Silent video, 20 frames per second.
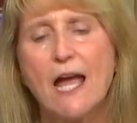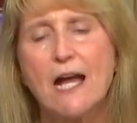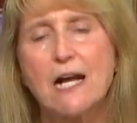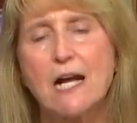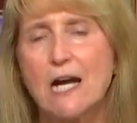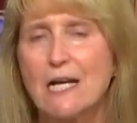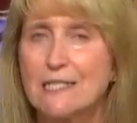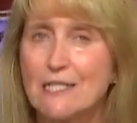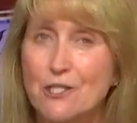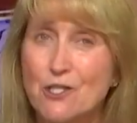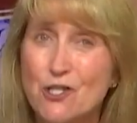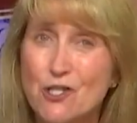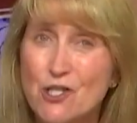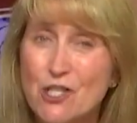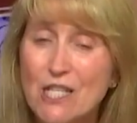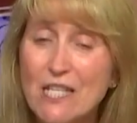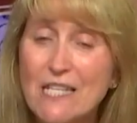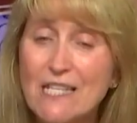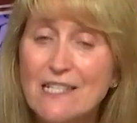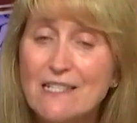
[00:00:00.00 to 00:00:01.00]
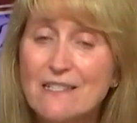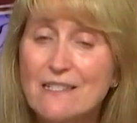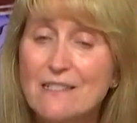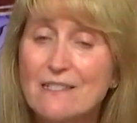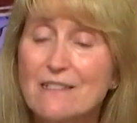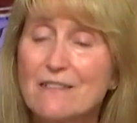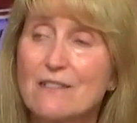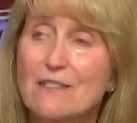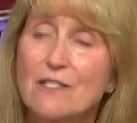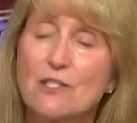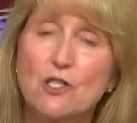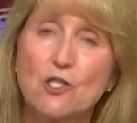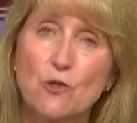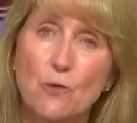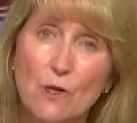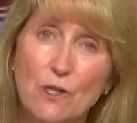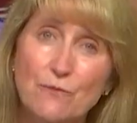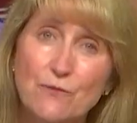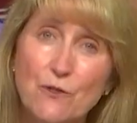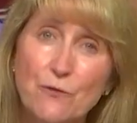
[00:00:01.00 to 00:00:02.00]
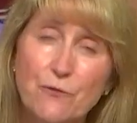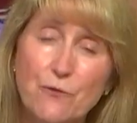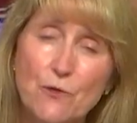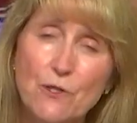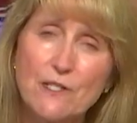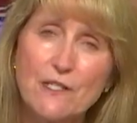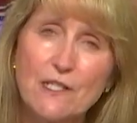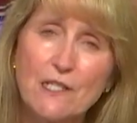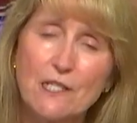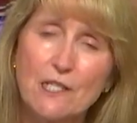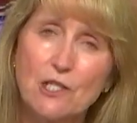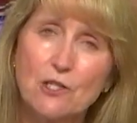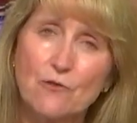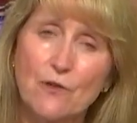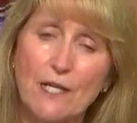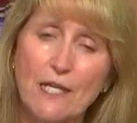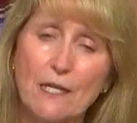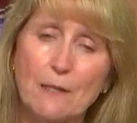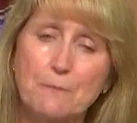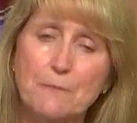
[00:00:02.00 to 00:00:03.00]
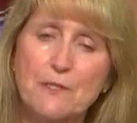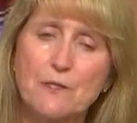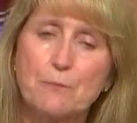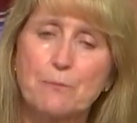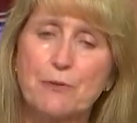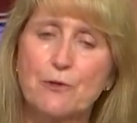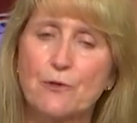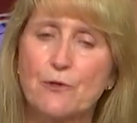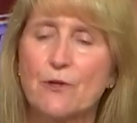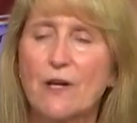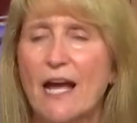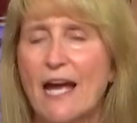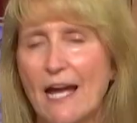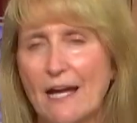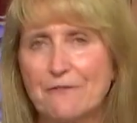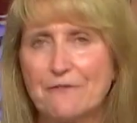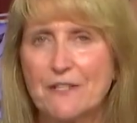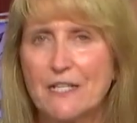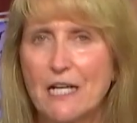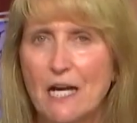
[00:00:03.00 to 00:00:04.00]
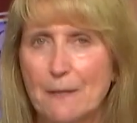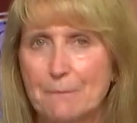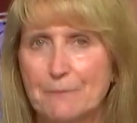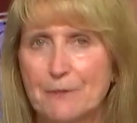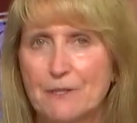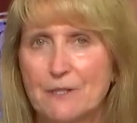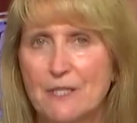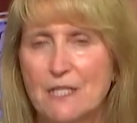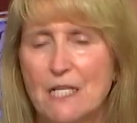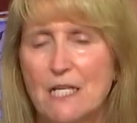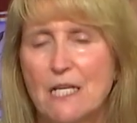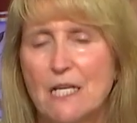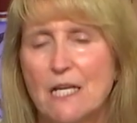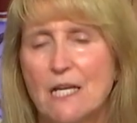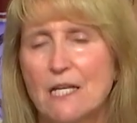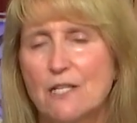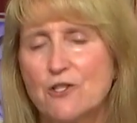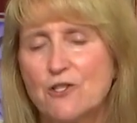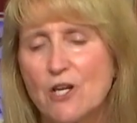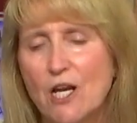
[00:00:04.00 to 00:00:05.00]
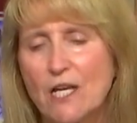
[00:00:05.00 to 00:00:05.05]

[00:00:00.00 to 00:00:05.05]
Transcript: Cottage cheese, 12 to 14 grams per half cup. And